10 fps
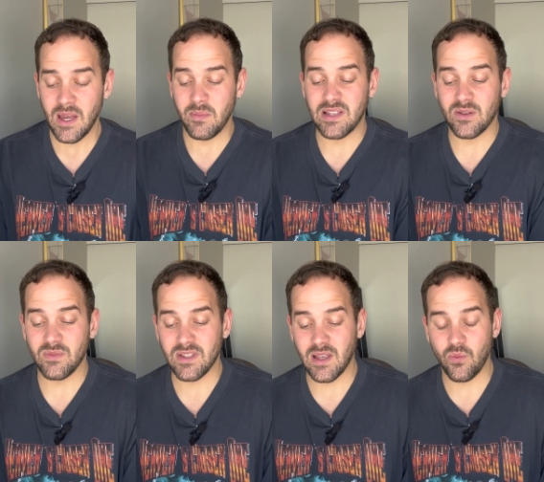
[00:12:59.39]
but it's
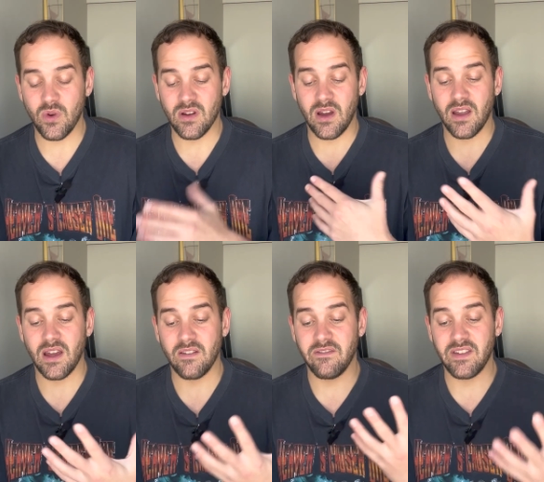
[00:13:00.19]
almost like we're not
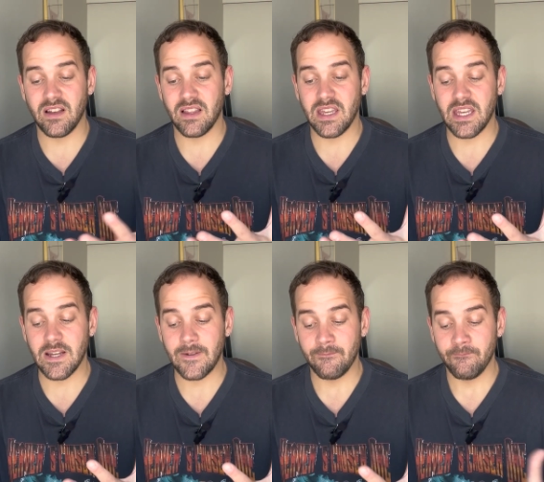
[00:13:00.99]
kind of feeling,